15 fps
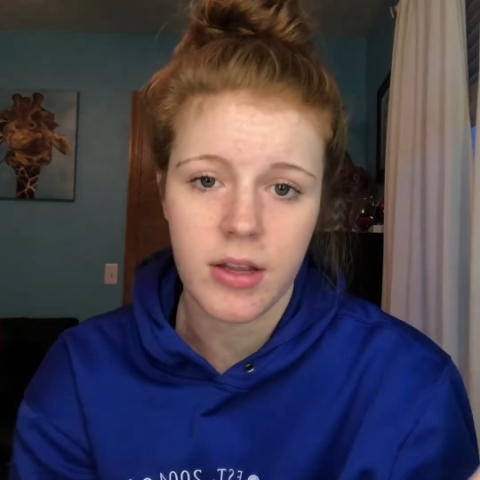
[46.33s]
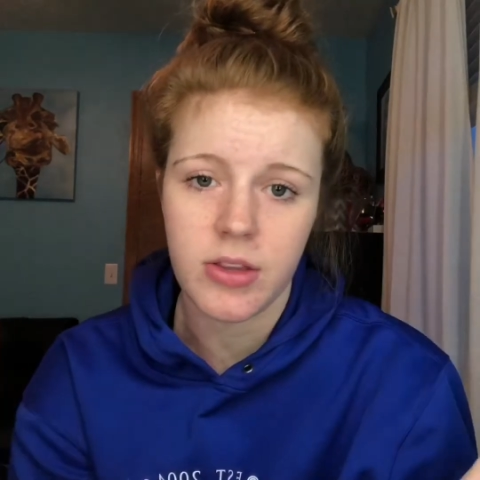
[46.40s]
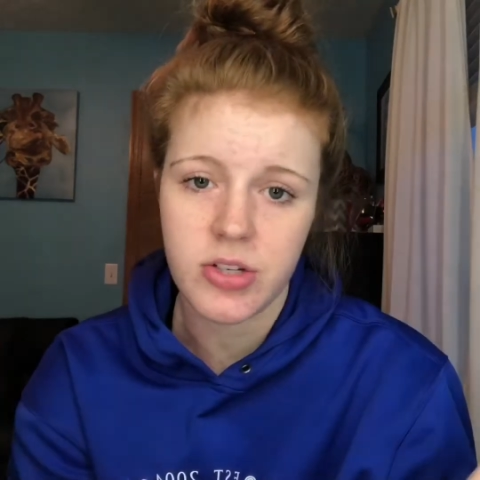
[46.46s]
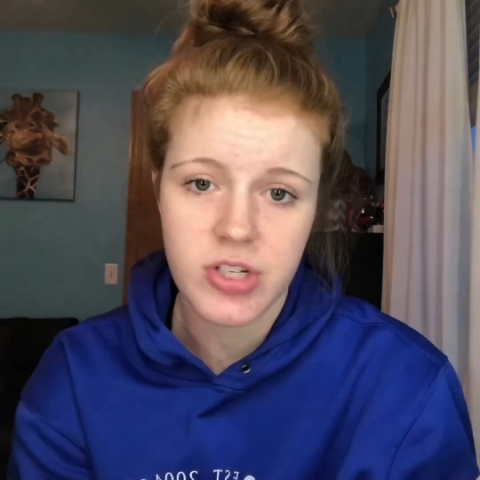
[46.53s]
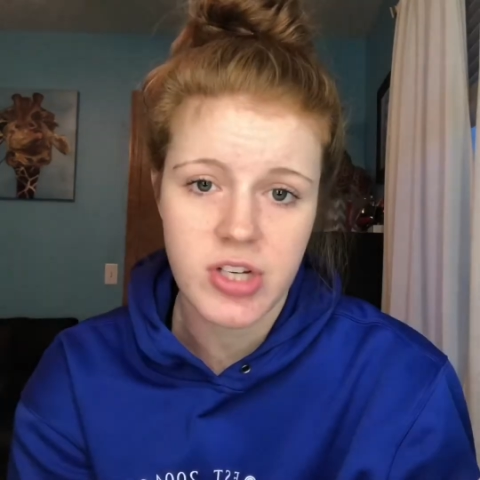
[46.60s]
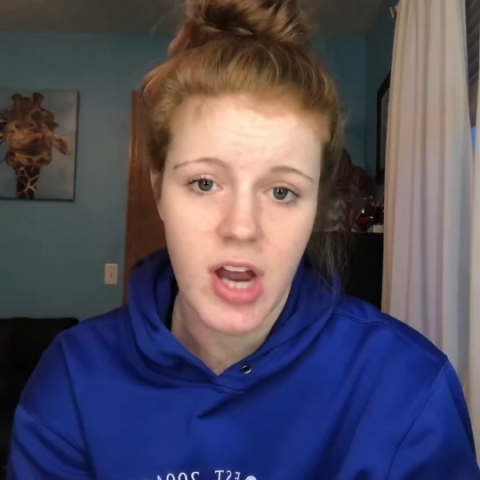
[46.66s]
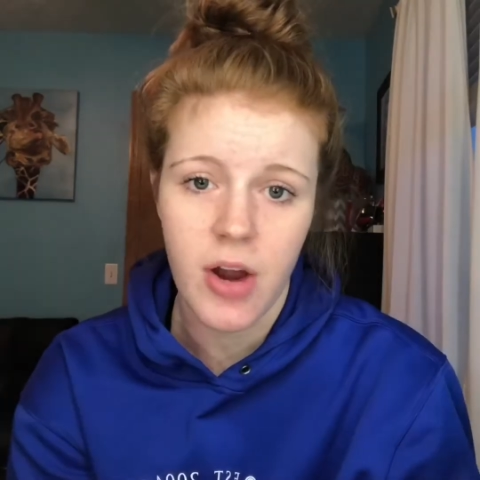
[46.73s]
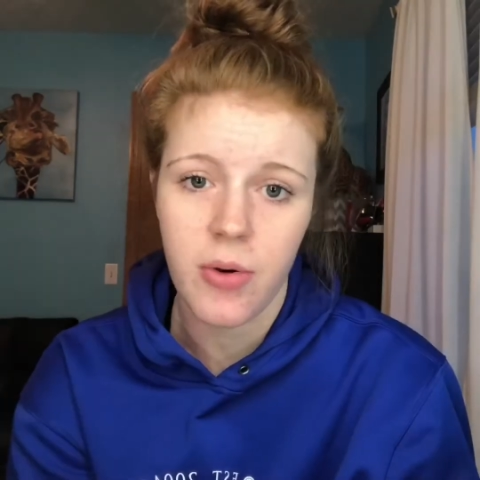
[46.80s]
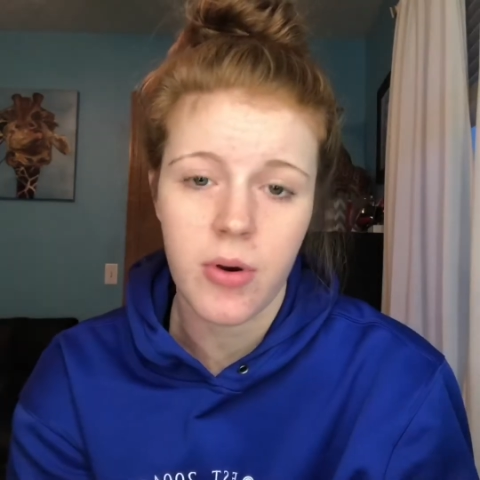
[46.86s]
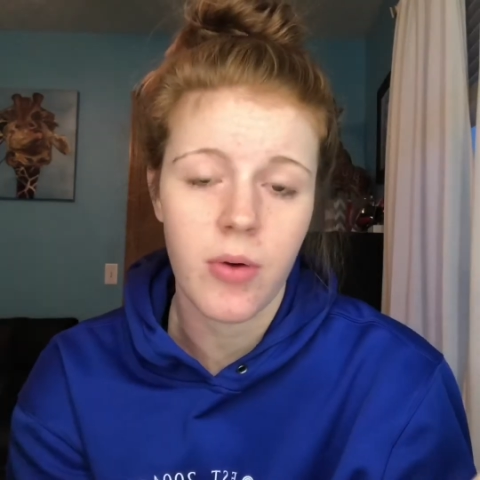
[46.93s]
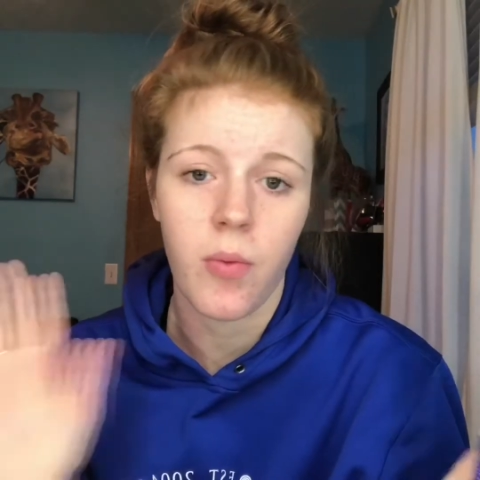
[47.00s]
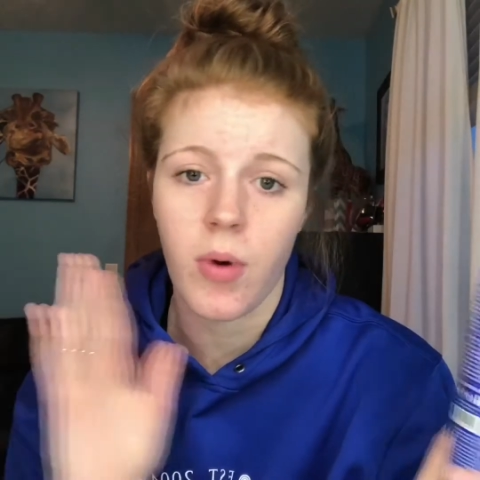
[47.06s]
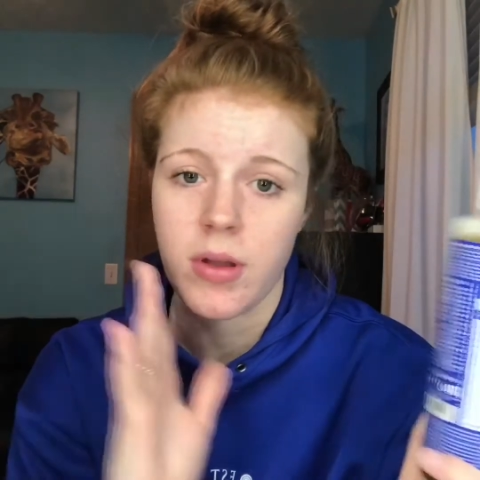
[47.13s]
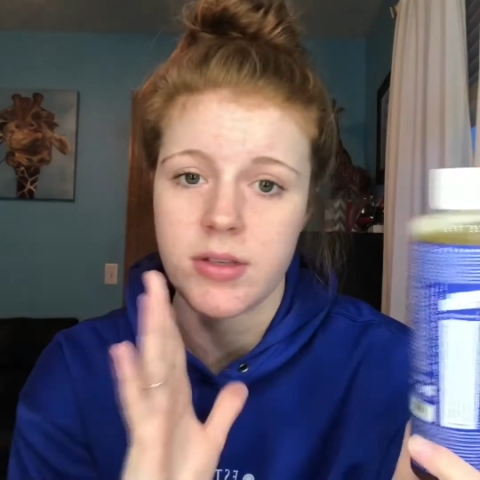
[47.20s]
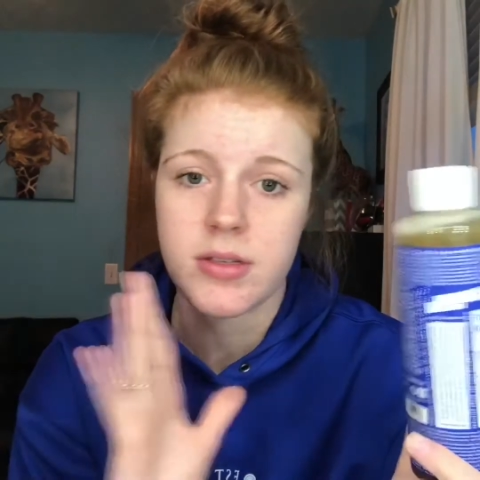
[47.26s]
in the shower
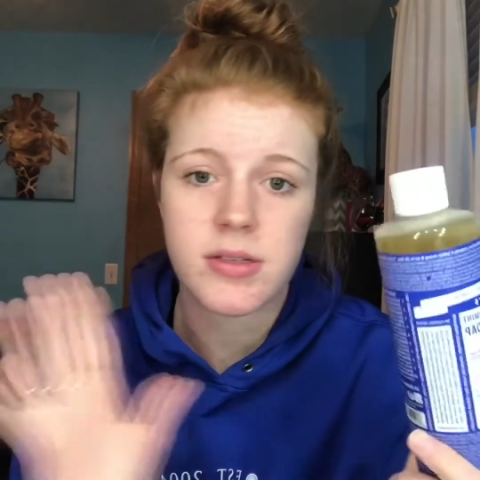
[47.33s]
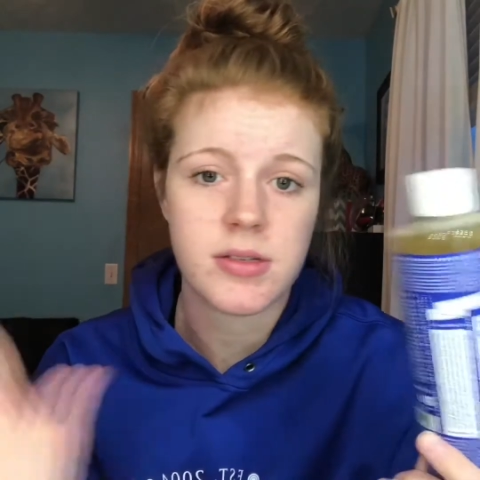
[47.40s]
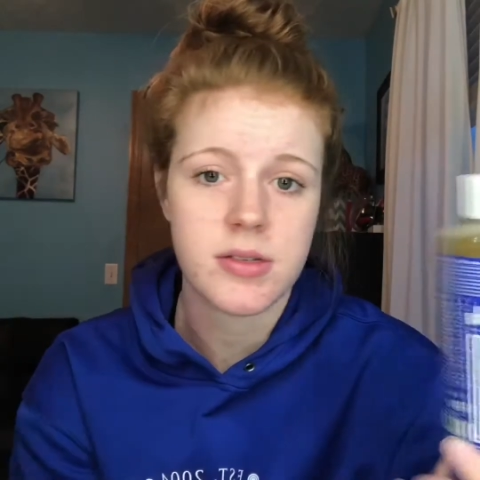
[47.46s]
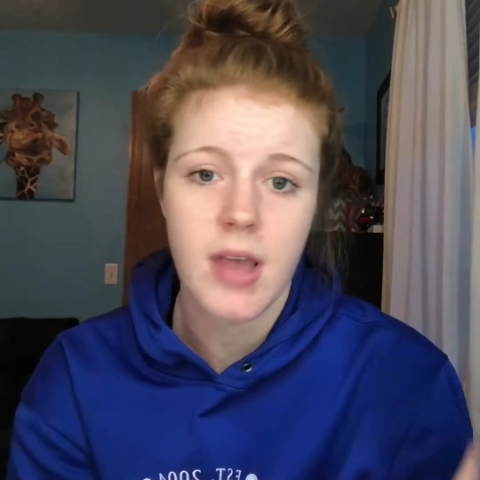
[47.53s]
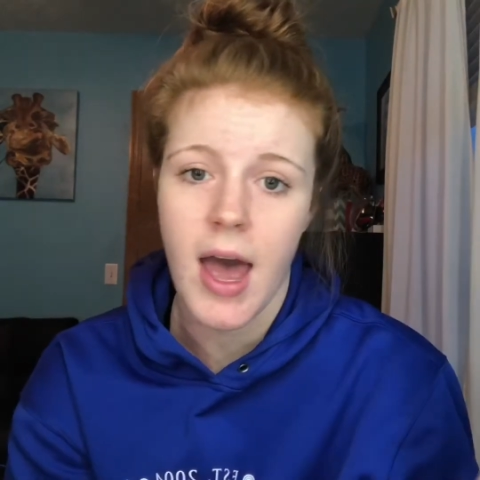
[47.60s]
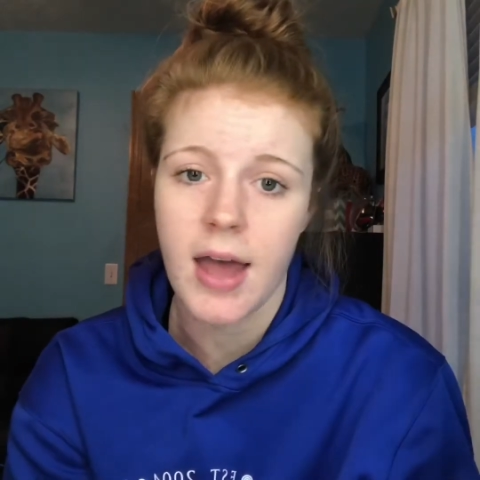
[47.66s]
once